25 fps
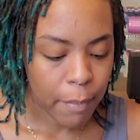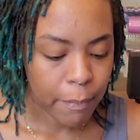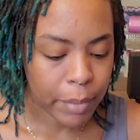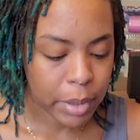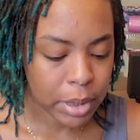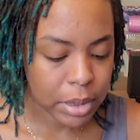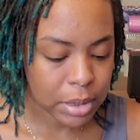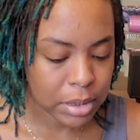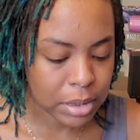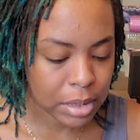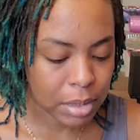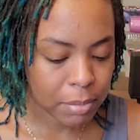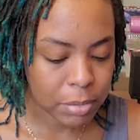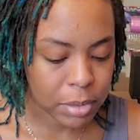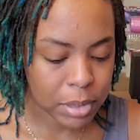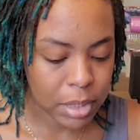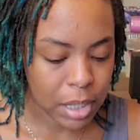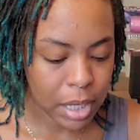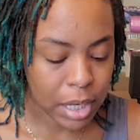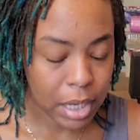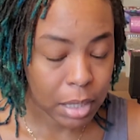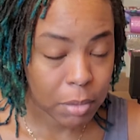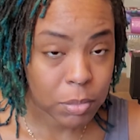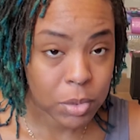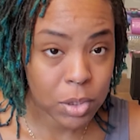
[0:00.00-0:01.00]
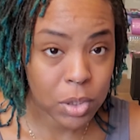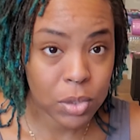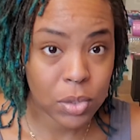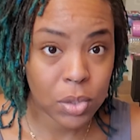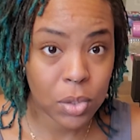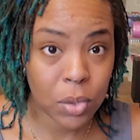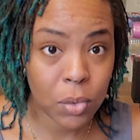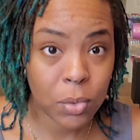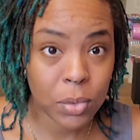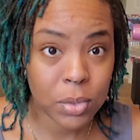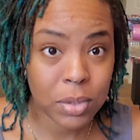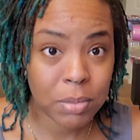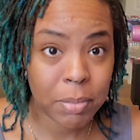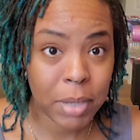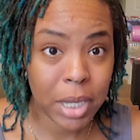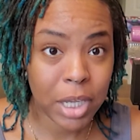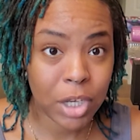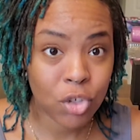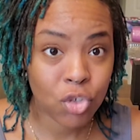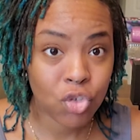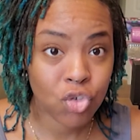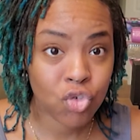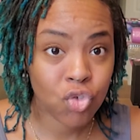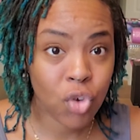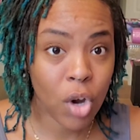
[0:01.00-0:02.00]
But sometimes the stones
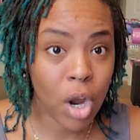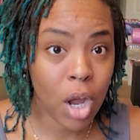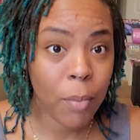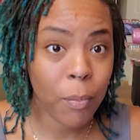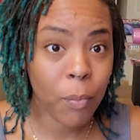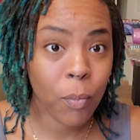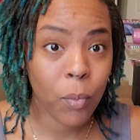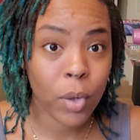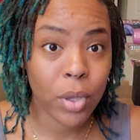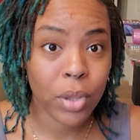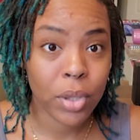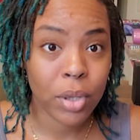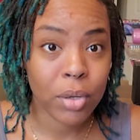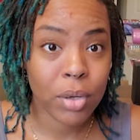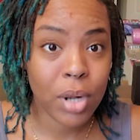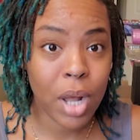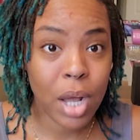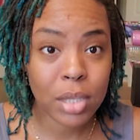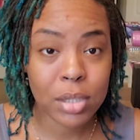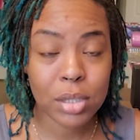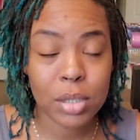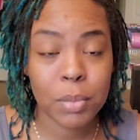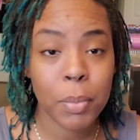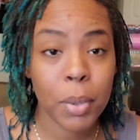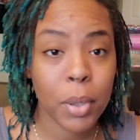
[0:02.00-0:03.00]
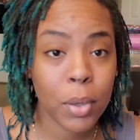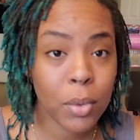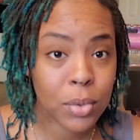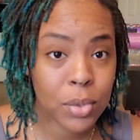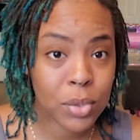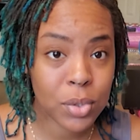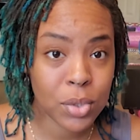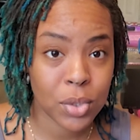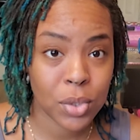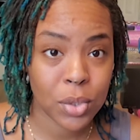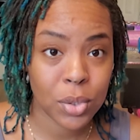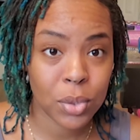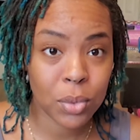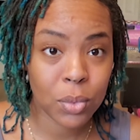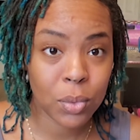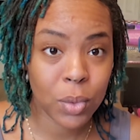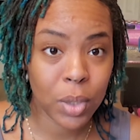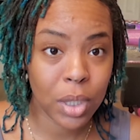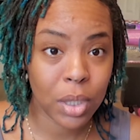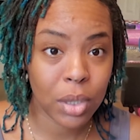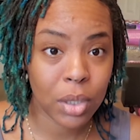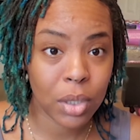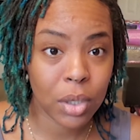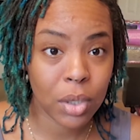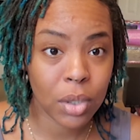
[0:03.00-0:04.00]
might drop where they're not supposed to
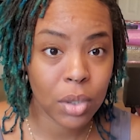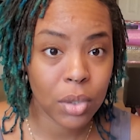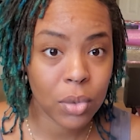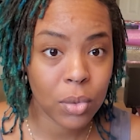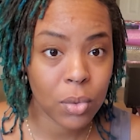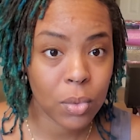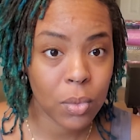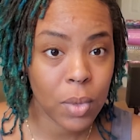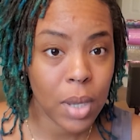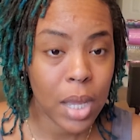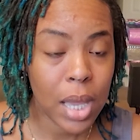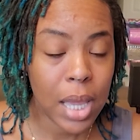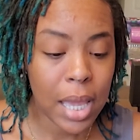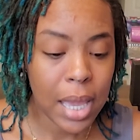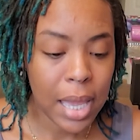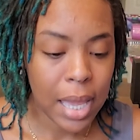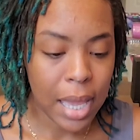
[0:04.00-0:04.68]
in the glue,